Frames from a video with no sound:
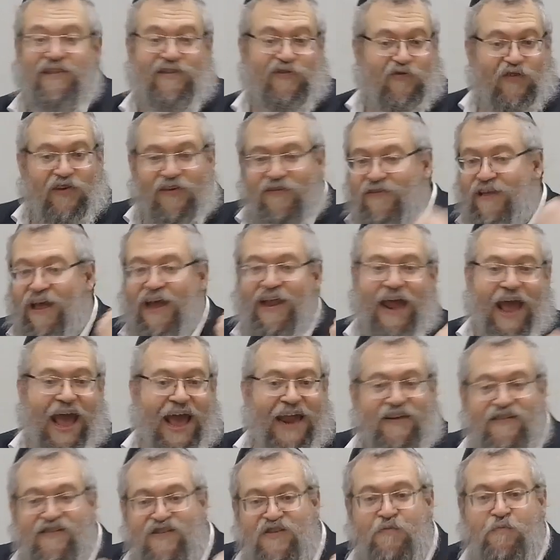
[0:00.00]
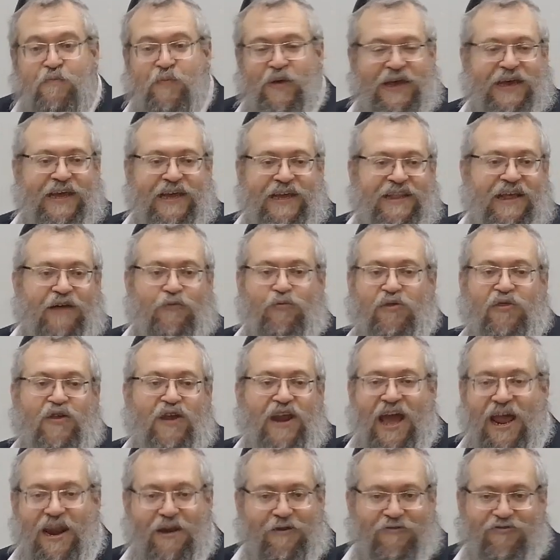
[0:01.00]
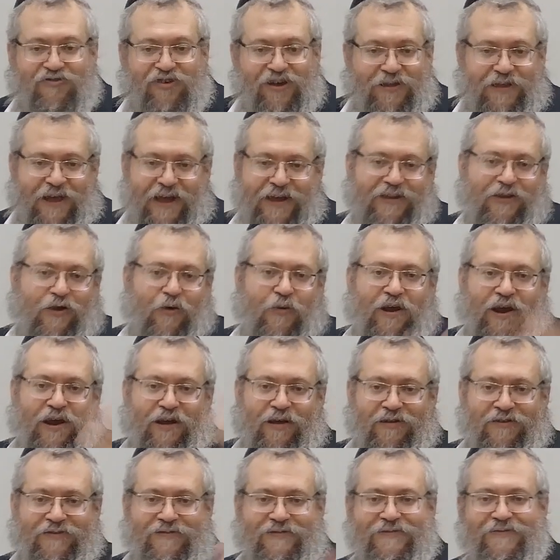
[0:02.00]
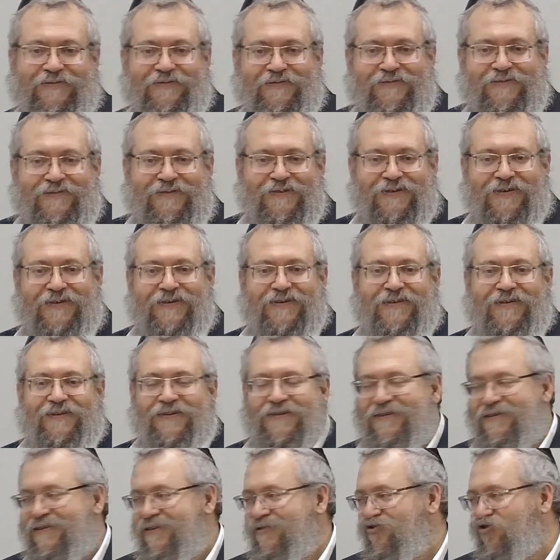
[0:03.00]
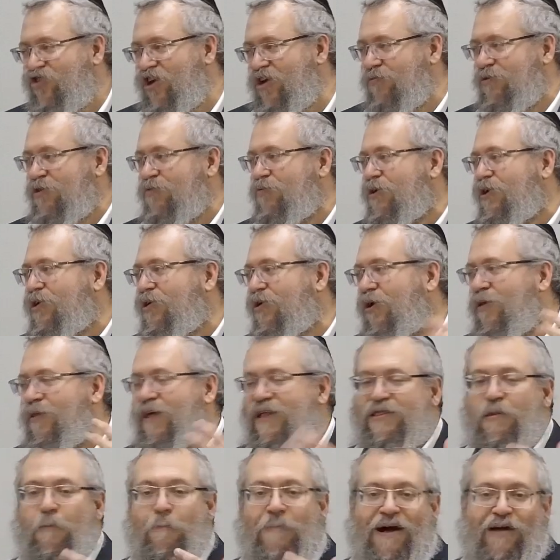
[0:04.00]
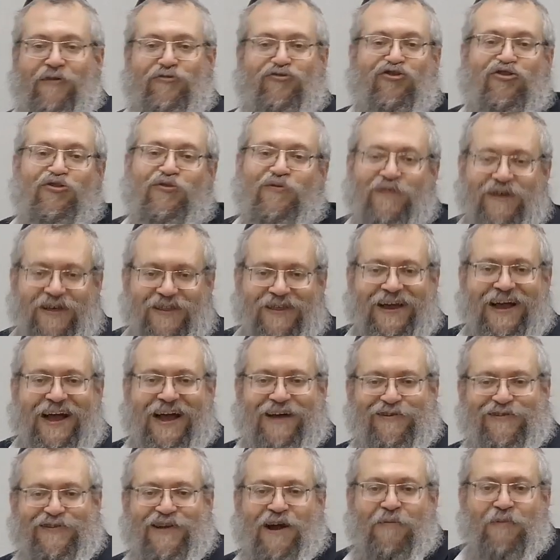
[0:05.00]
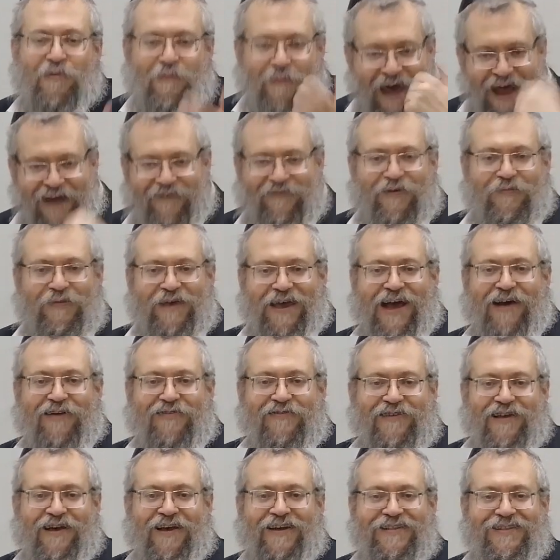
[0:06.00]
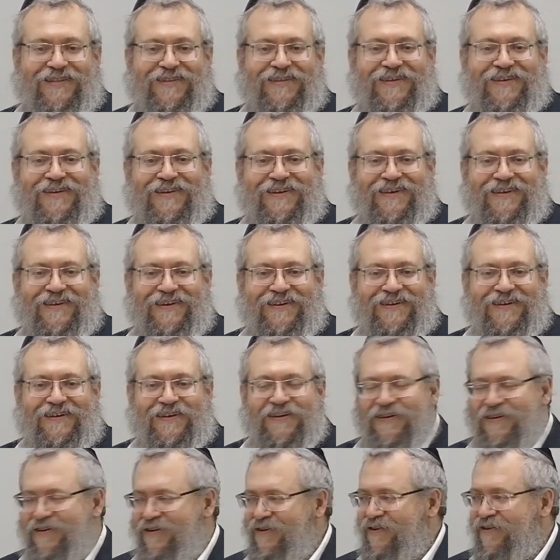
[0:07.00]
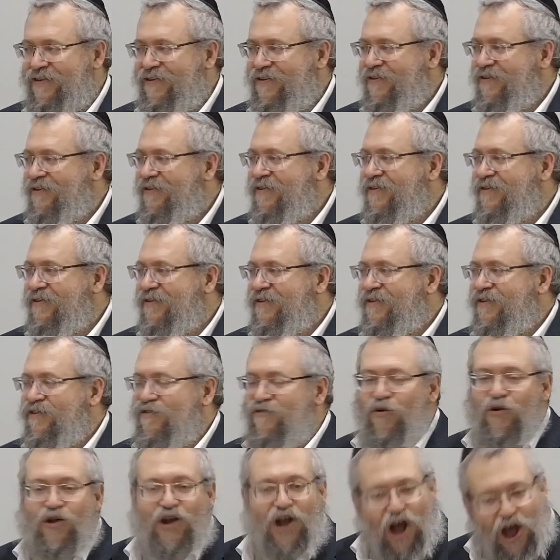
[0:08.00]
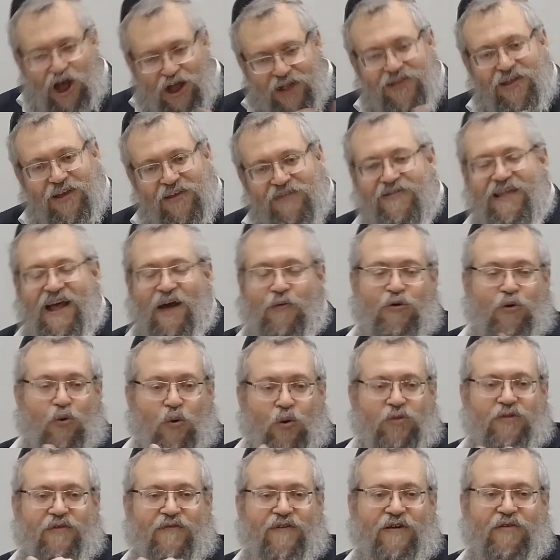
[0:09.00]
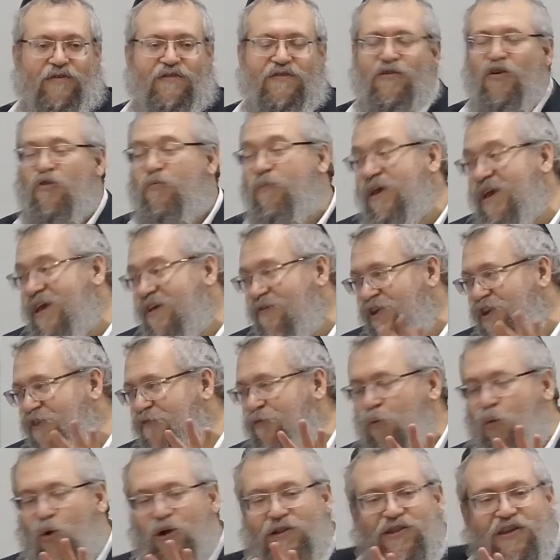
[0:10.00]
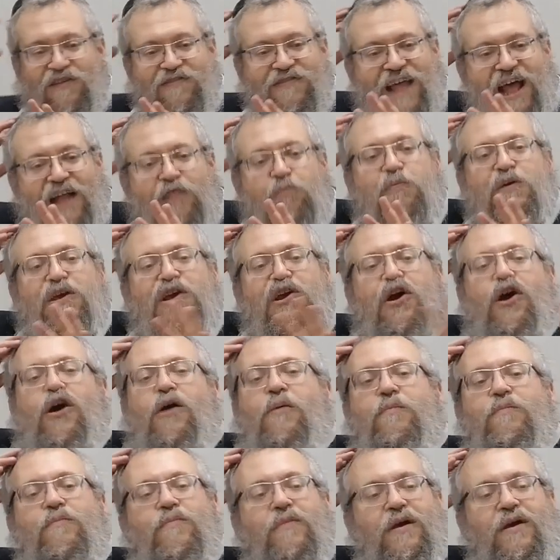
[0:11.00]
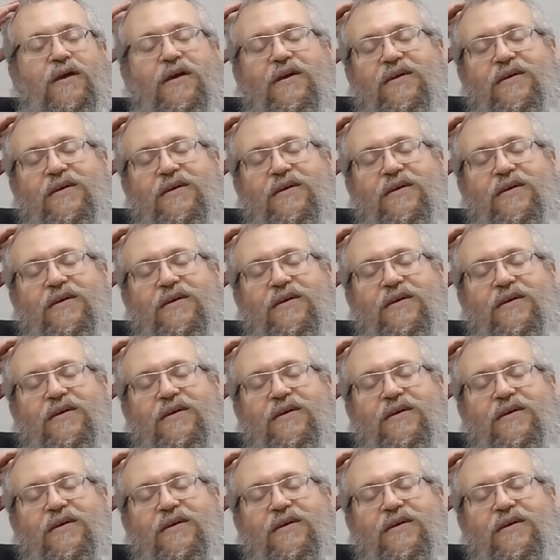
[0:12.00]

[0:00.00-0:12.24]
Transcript: It's a result of all the mitzvahs we've done in the plantings. And that's the meaning of Oyer Zarua La Tzaddik. The light is planted. The light of the tzaddik is planted. Let's read it inside. It